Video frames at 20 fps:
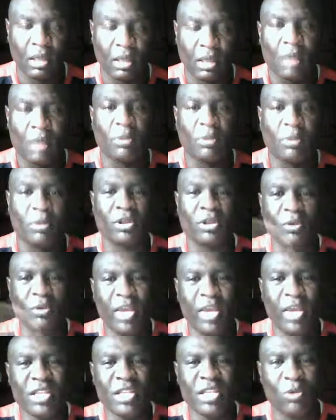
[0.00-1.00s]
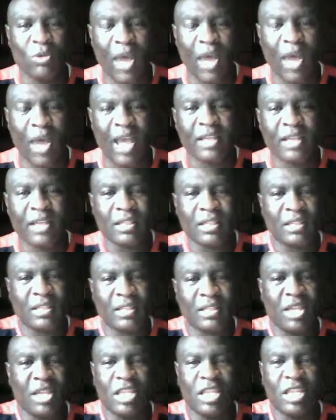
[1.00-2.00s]
But the reason why
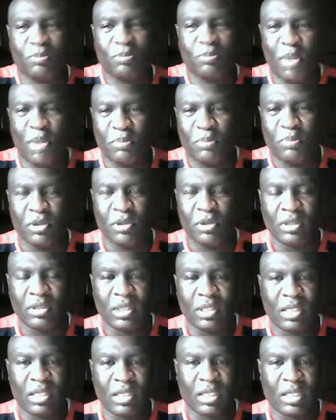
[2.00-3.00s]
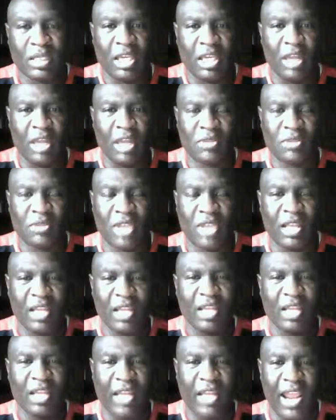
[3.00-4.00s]
these people get upset
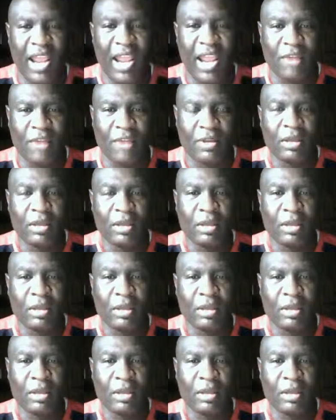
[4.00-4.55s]
and get angry